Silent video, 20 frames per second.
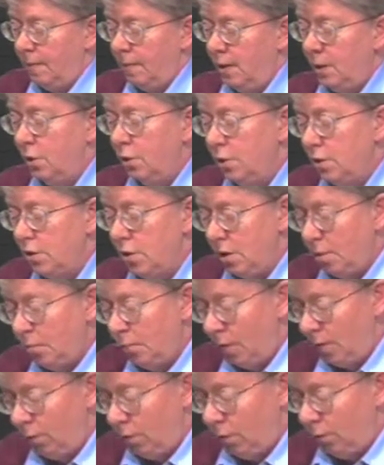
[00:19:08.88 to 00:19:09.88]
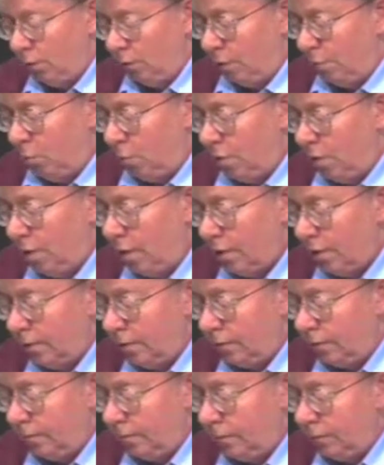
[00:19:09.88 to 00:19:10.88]
there is some level of reporting.
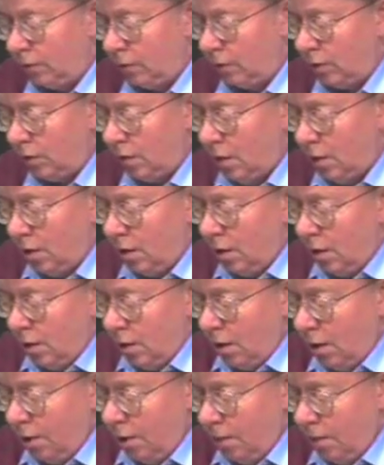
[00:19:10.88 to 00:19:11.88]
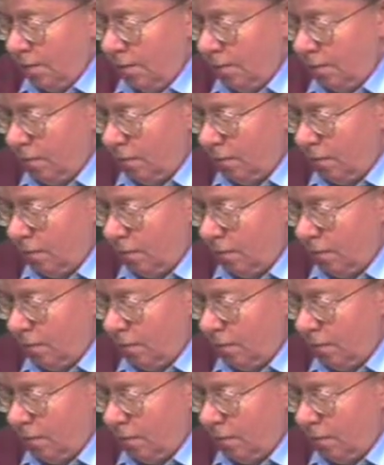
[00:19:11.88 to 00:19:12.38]
Mm-hmm.